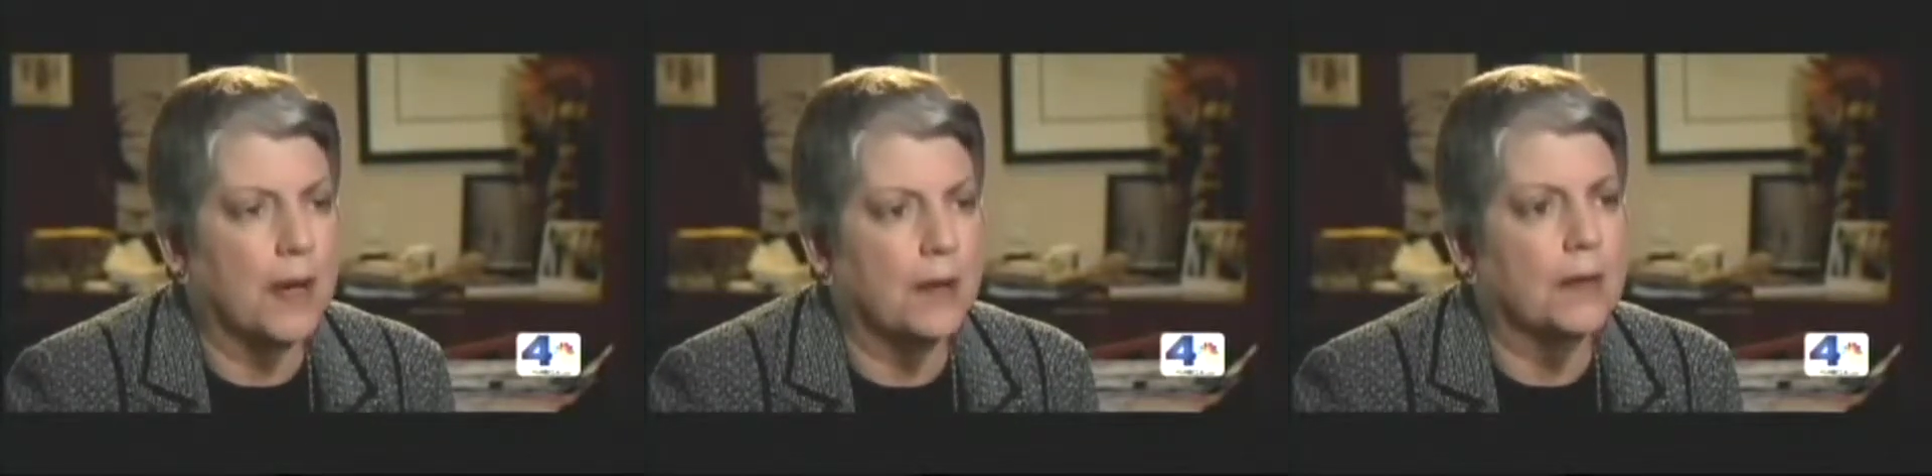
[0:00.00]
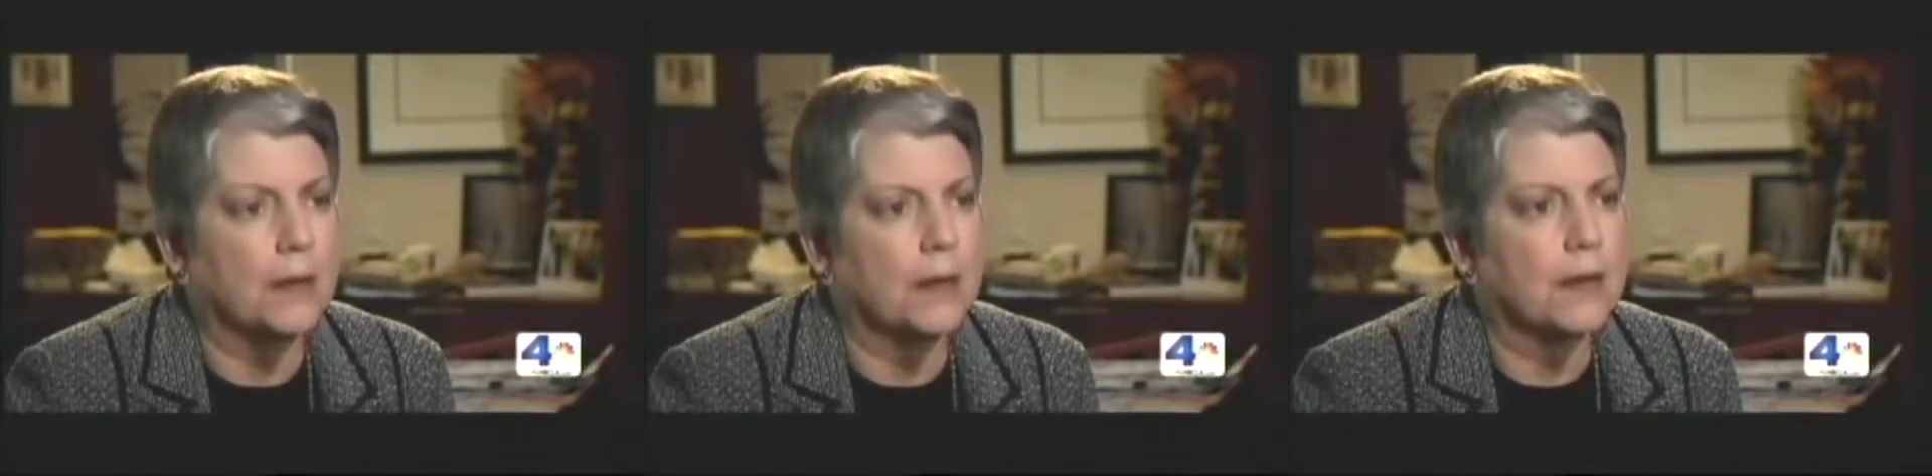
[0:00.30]

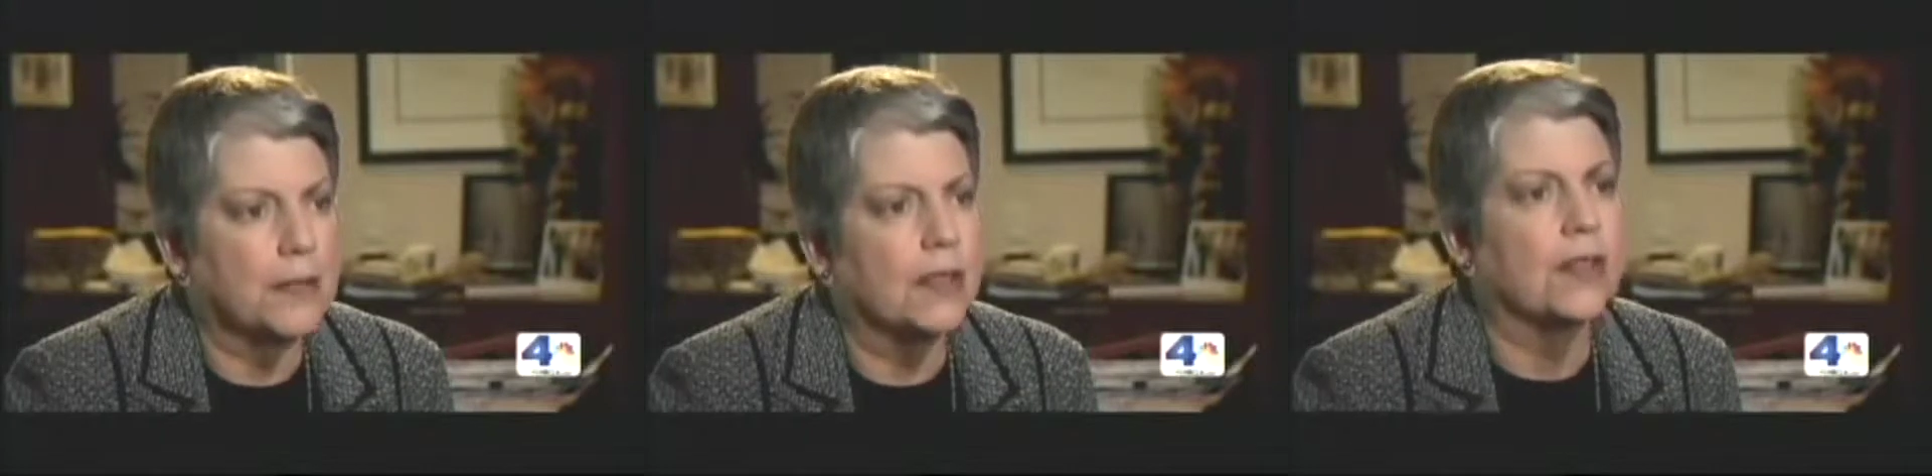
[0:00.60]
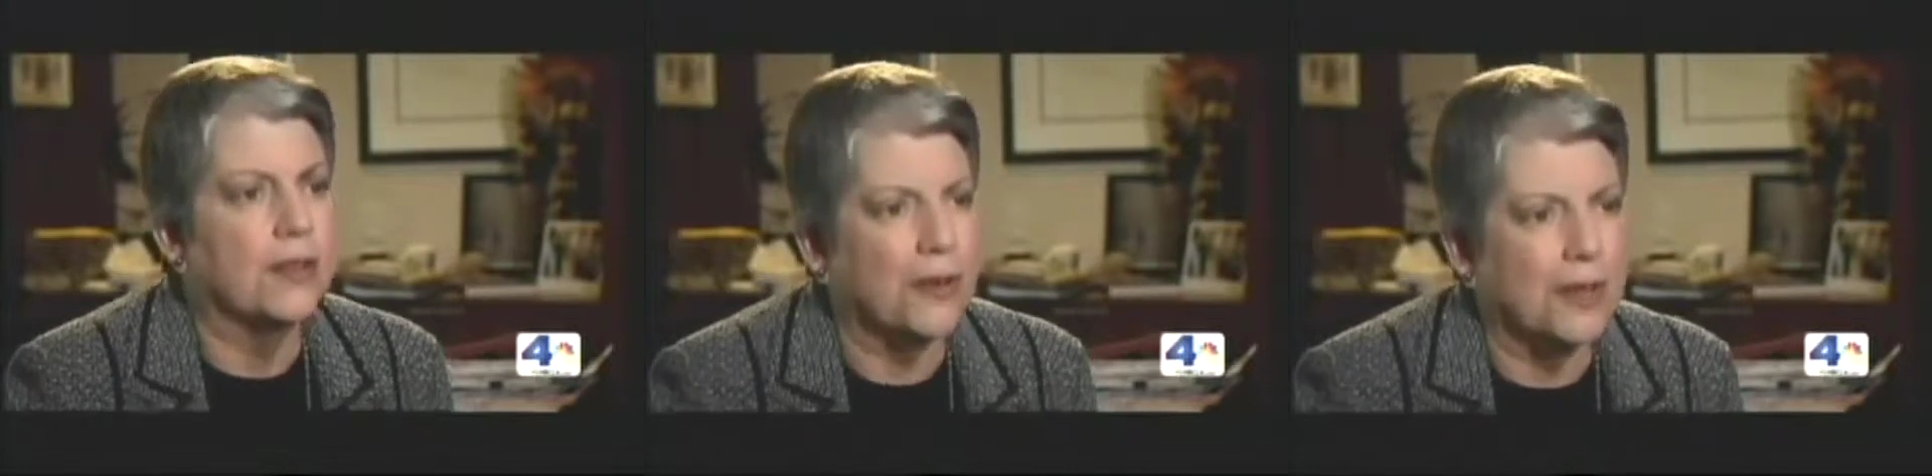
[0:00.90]
about
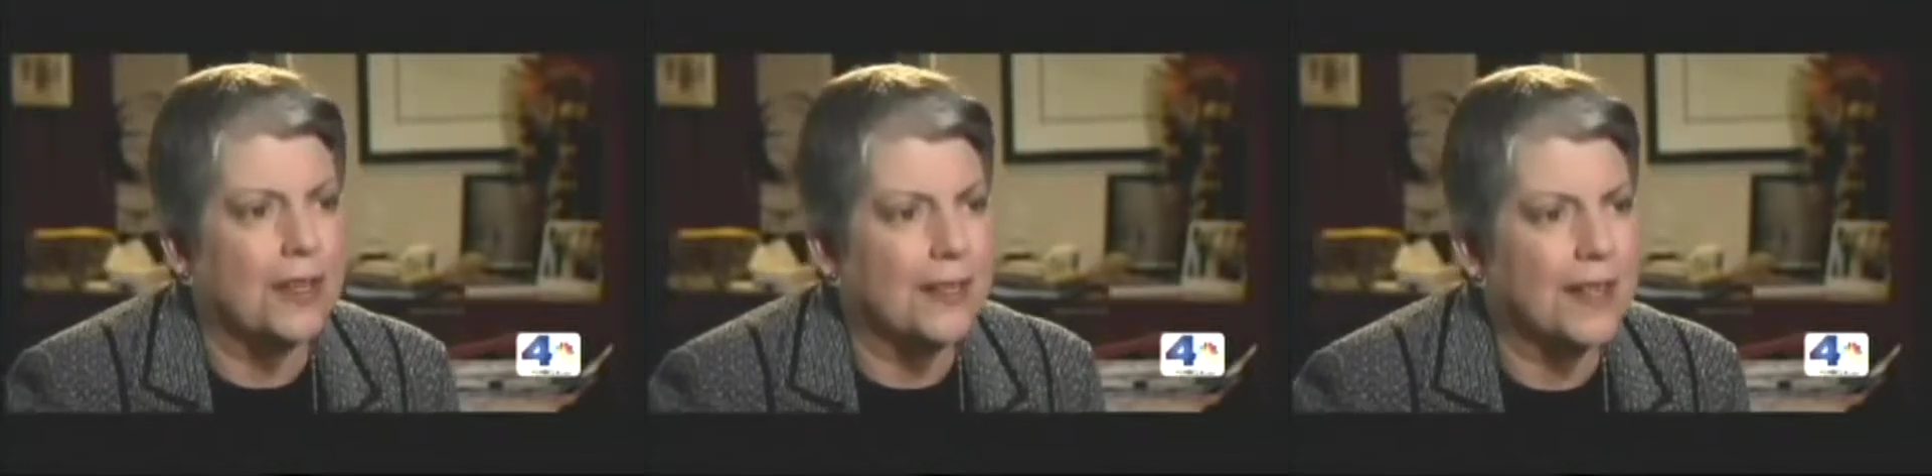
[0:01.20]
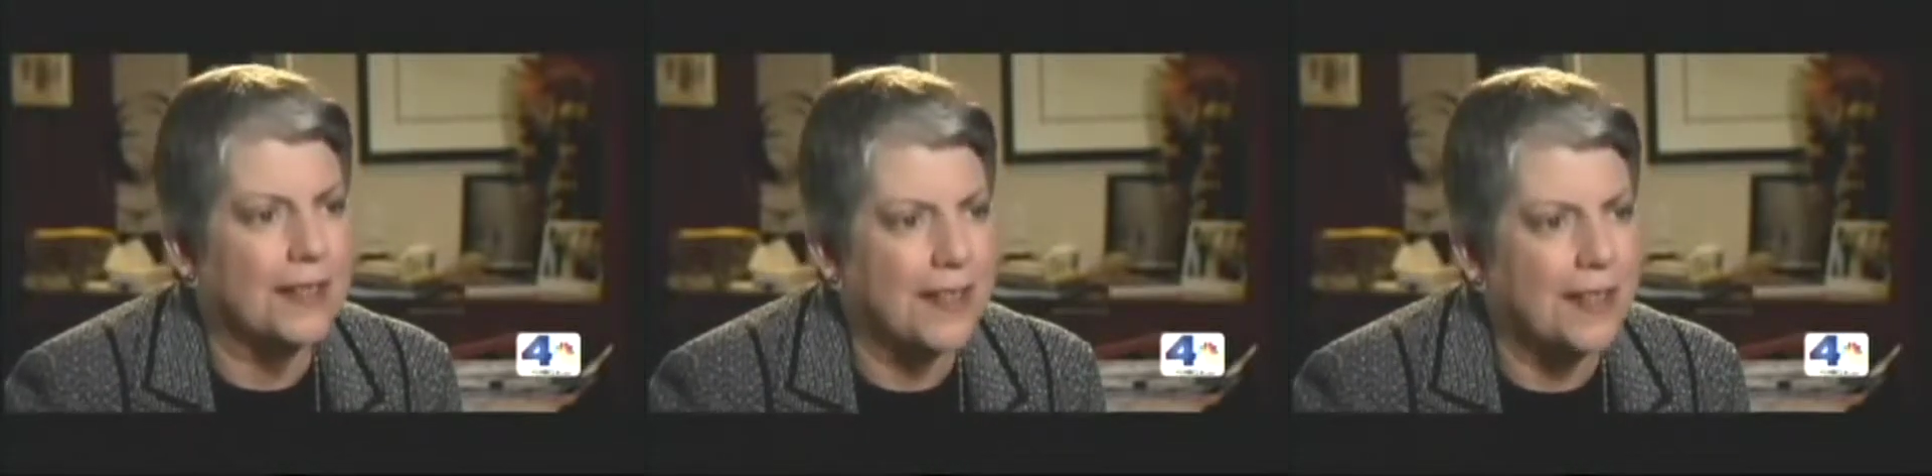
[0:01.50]
security in that